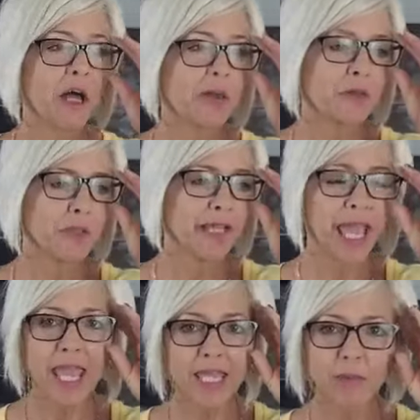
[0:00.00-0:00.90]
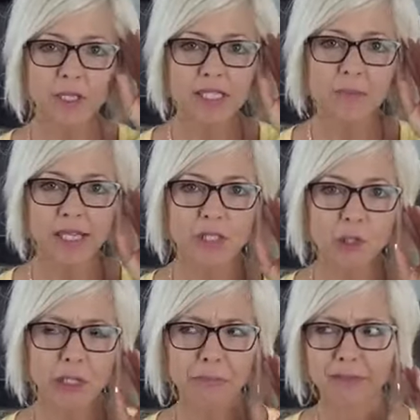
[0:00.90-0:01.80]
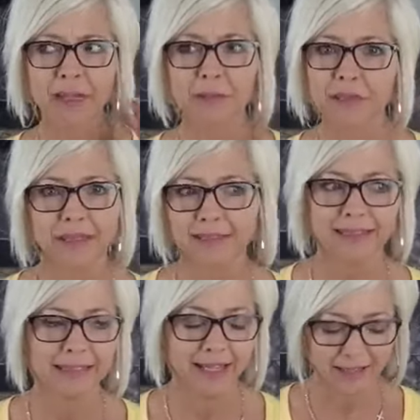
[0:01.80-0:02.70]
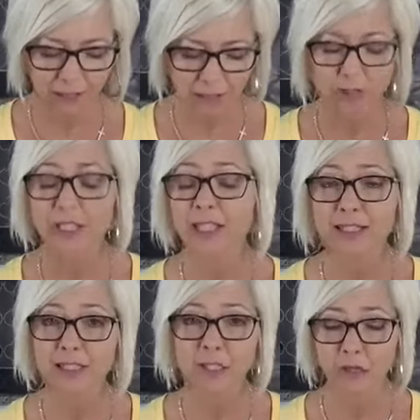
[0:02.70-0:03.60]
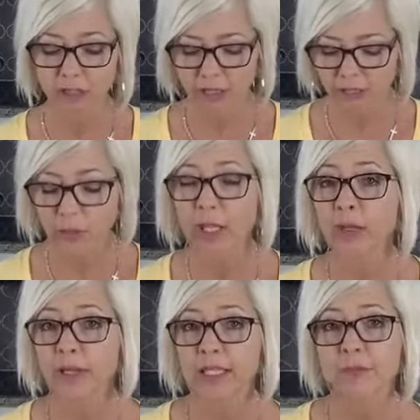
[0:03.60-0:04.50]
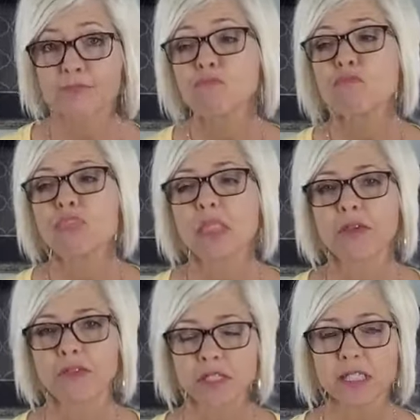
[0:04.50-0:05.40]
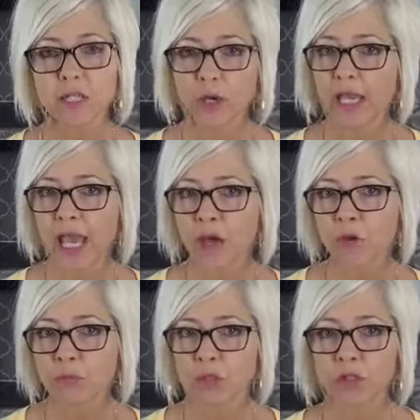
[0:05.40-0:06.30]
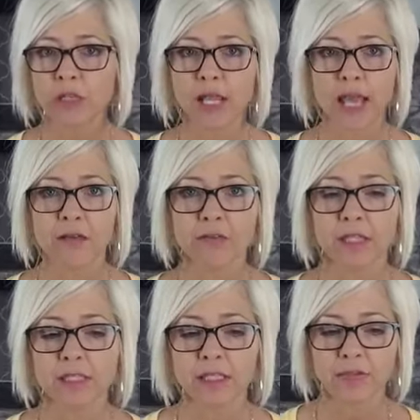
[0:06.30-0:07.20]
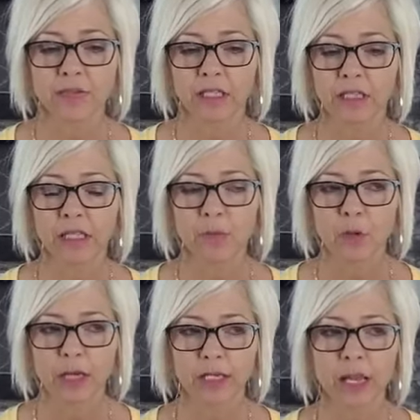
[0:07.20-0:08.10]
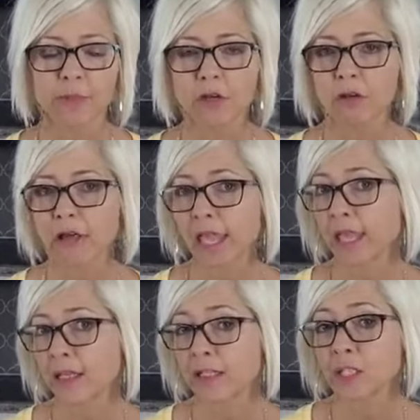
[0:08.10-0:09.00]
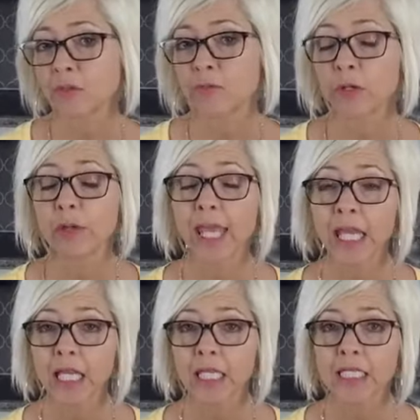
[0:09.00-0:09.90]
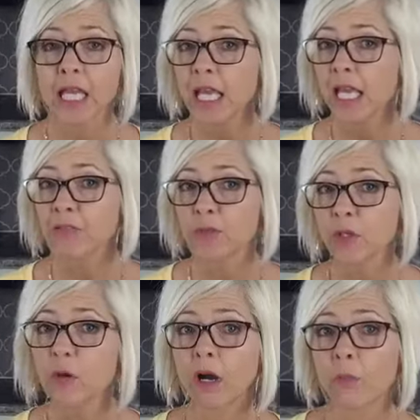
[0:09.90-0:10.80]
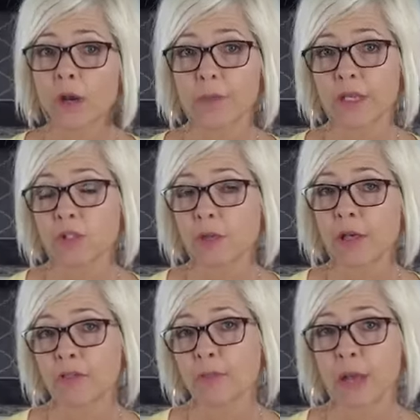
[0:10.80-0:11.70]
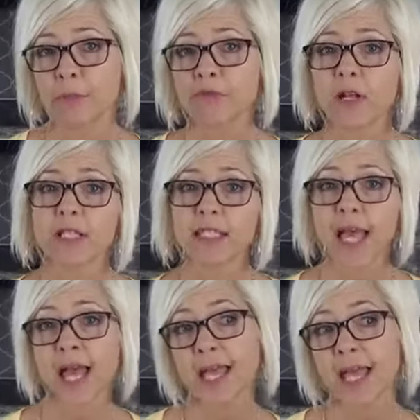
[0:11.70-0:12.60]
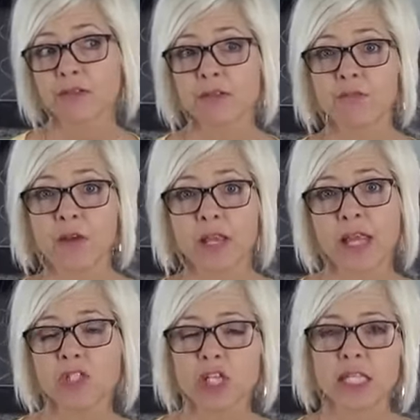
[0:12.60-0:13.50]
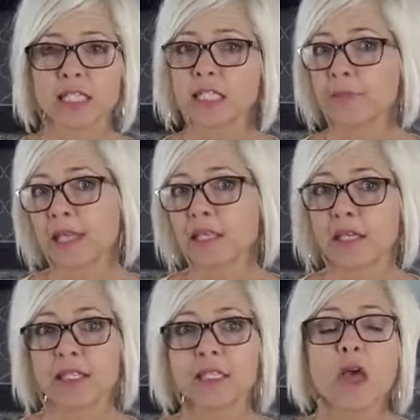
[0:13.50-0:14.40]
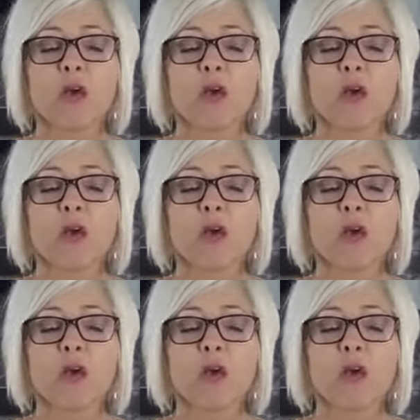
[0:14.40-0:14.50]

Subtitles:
they're like, hey, can we get some ice cream? And I'm like, yeah, no, just because the snow's gone. So anyways, this is a great at-home treat you can have. It's definitely more economical and it's good for you. And if you are one of my Trim Healthy Mama friends, I have some variations to make this